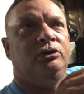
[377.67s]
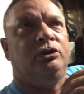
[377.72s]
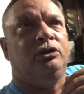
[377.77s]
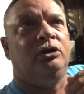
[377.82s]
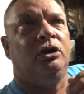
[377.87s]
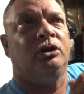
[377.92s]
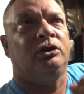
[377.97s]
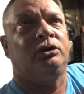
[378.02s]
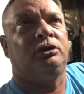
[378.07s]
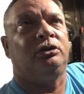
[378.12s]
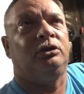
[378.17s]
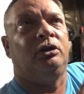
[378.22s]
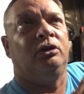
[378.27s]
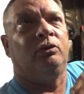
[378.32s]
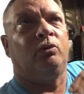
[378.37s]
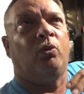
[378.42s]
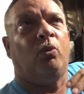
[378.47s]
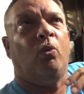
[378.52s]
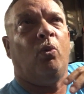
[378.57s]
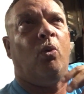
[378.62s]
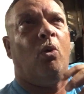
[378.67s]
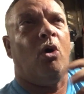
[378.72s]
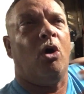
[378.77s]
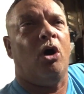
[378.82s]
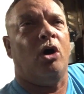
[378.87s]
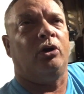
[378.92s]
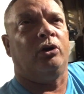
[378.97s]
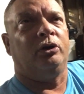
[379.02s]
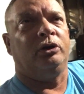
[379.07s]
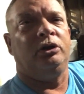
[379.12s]
Just the
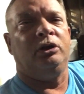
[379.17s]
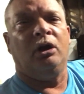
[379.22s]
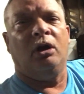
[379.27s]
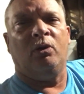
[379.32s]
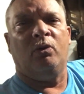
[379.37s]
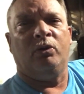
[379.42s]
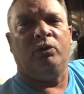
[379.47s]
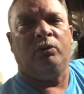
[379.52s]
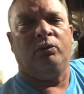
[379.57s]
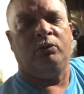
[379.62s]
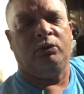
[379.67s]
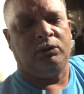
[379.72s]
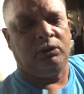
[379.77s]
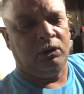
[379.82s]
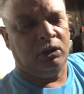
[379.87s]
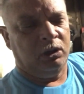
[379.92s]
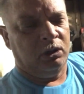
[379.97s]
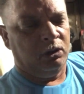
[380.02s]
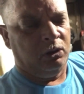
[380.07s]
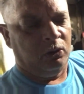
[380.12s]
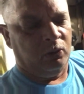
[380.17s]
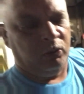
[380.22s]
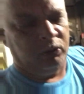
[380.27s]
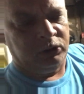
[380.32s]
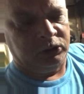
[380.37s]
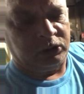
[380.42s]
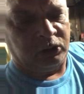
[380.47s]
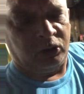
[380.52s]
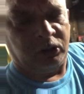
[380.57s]
water. You know, when this